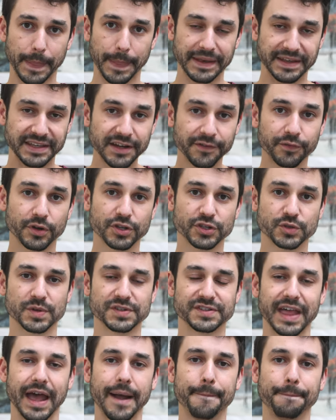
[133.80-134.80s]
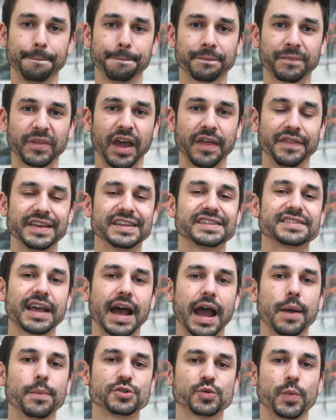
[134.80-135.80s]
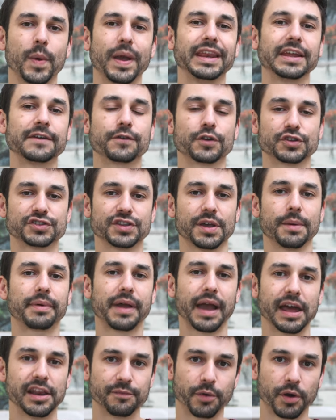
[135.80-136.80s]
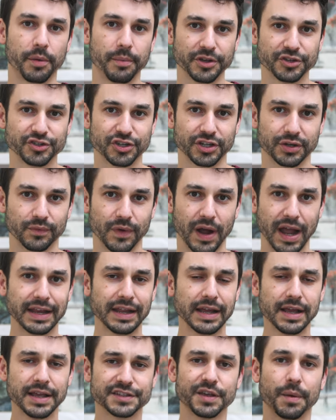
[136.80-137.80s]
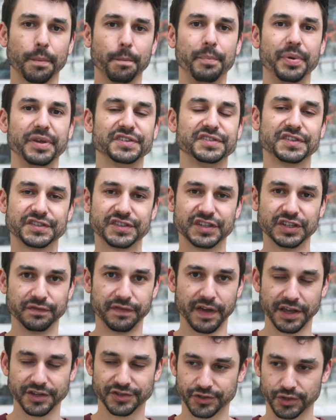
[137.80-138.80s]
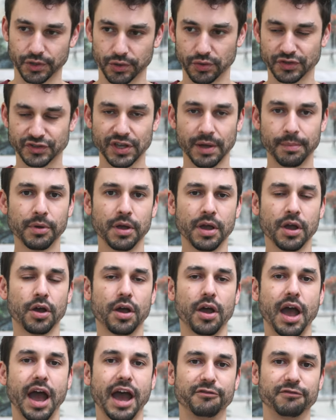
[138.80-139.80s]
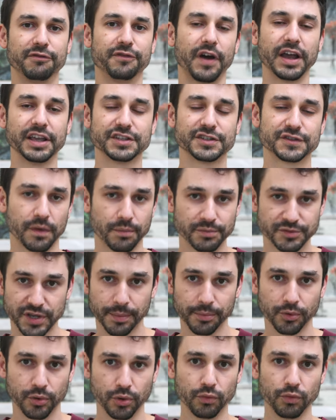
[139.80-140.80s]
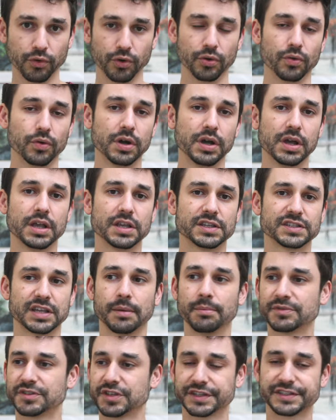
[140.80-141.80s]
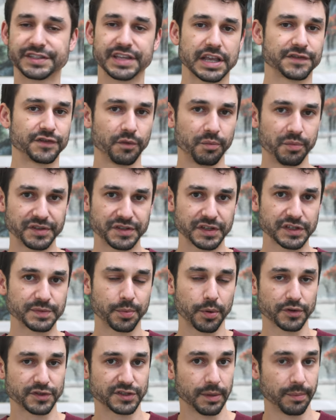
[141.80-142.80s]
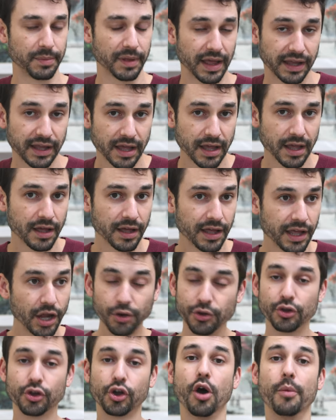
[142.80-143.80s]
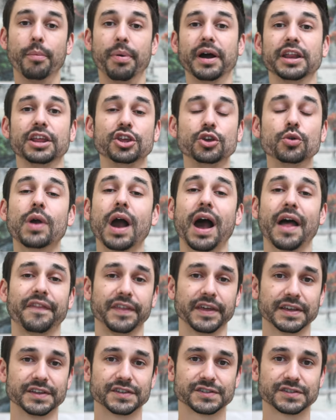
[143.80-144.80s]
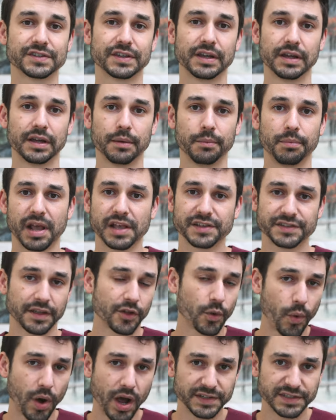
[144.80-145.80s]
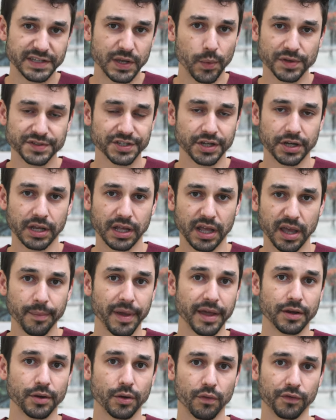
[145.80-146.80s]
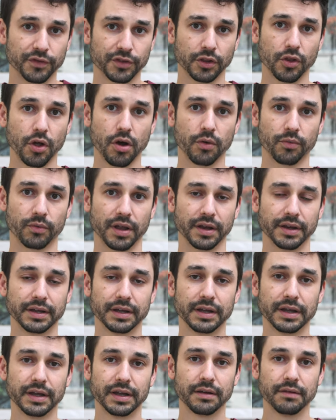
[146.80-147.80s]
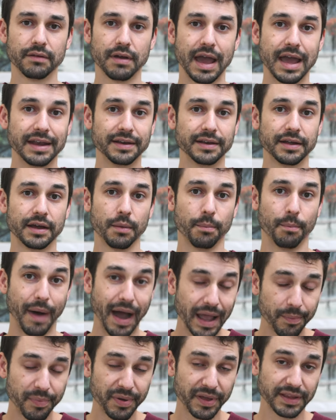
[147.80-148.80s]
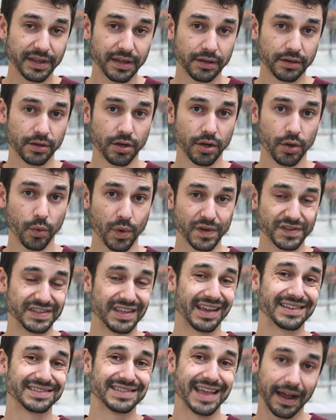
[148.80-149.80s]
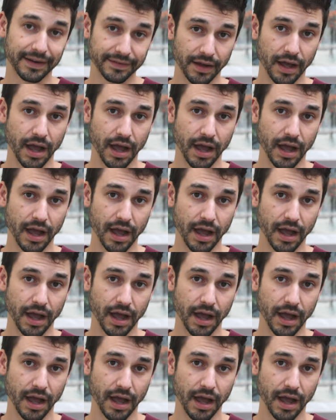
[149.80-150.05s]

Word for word: The difference was that this guy was waiting for some kind of permission, right? Some business investor, some advice from some guru, some successful business person to be like, here you go, buddy, you got this. Because otherwise, he wasn't going to commit over the long run. And my opinion was the exact